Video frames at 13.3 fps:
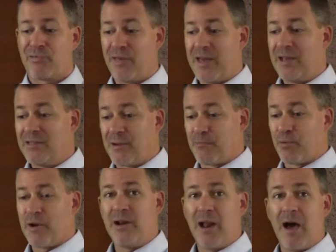thing that
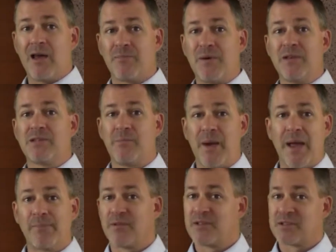printed out a piece of
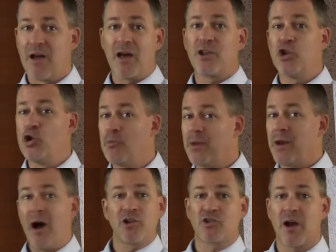paper that's not a human,
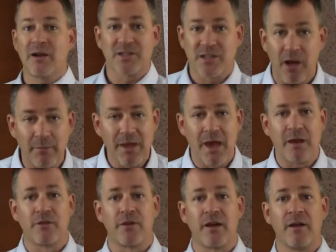not trying to sell me
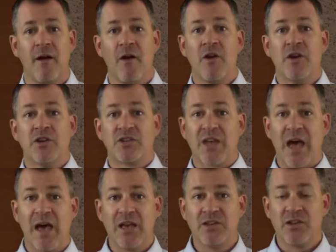anything,
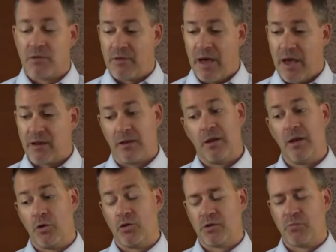says that, and
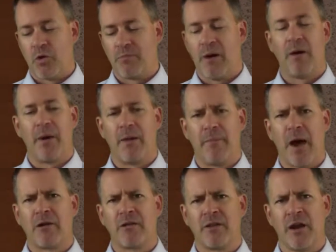it knows more about my
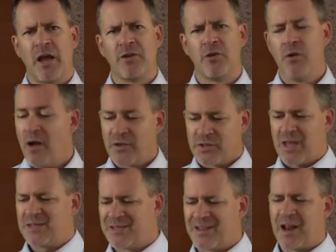battery than I do,
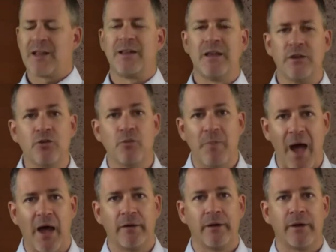says that I need a new
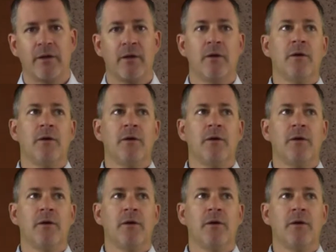battery.